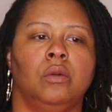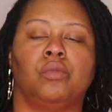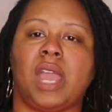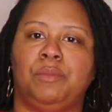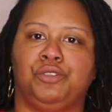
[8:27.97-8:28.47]

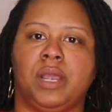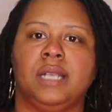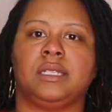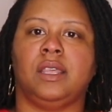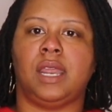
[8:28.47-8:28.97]
wrap
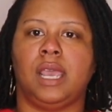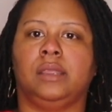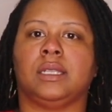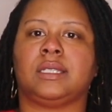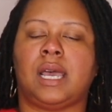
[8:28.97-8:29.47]
dress that
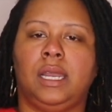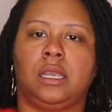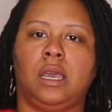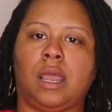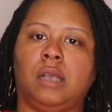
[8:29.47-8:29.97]
had the side
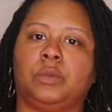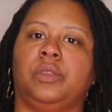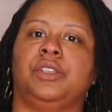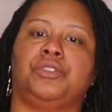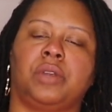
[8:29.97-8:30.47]
cutouts
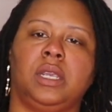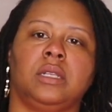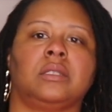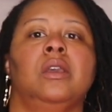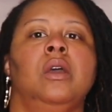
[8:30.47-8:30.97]
with the
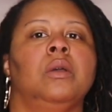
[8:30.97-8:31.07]
strings.